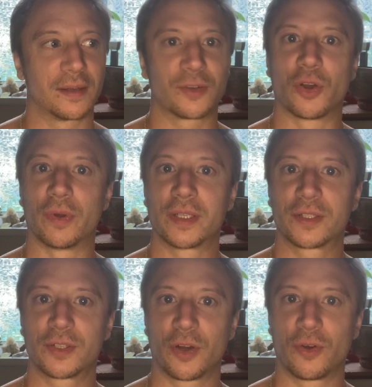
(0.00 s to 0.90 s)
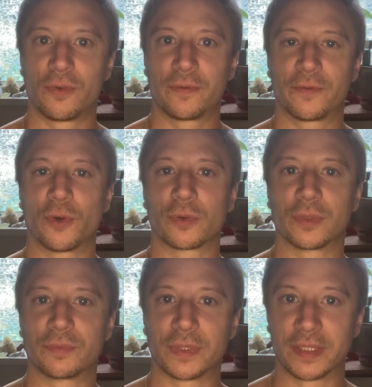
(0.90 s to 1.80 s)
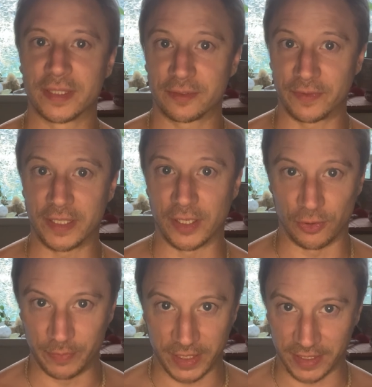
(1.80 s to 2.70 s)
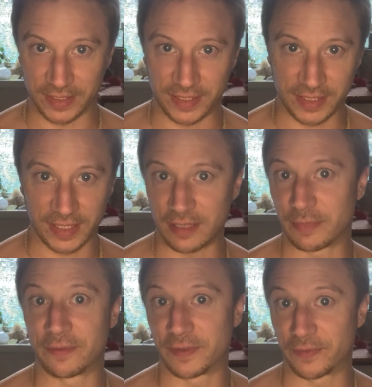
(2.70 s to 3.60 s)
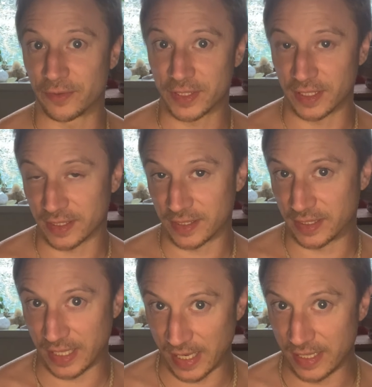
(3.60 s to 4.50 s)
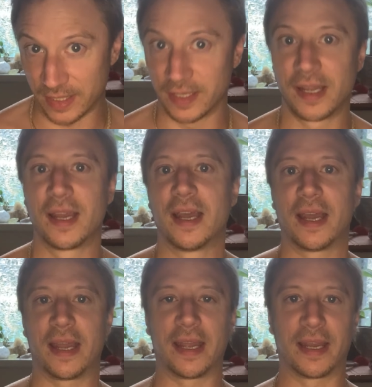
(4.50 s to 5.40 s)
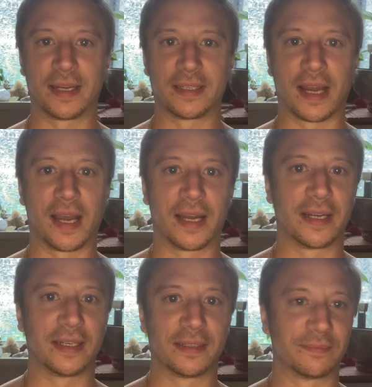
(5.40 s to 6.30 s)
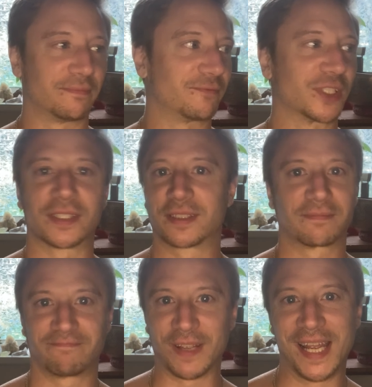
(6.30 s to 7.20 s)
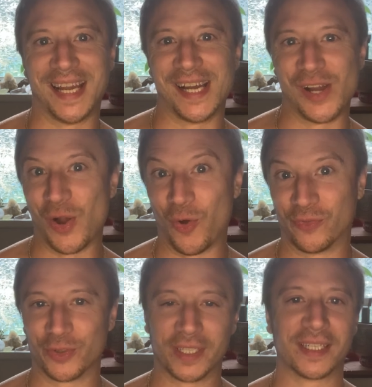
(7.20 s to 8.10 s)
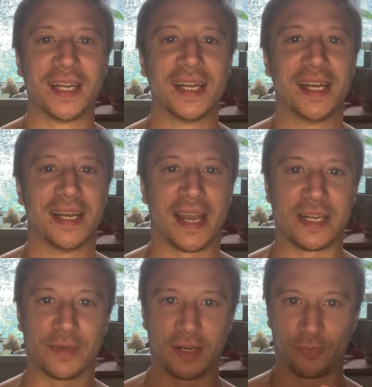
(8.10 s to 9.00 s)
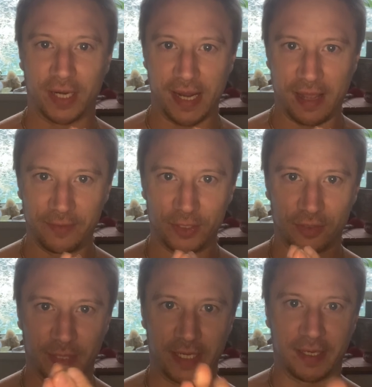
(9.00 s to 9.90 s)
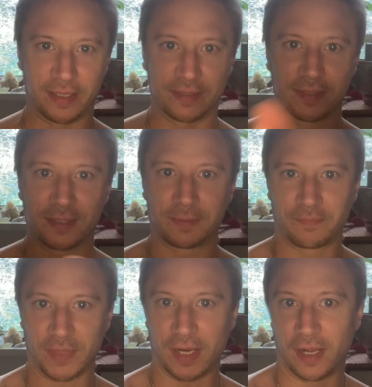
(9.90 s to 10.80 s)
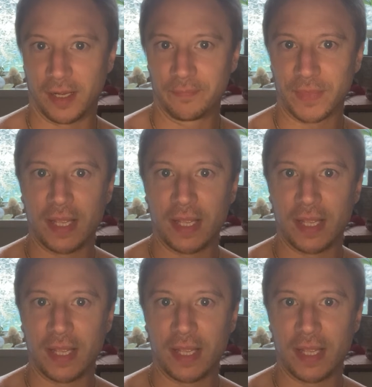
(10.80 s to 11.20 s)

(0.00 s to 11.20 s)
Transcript: going to go forward with this video because this is like my fifth or sixth take and I am just over it. Anyway, what I have here in my hands, ta-da,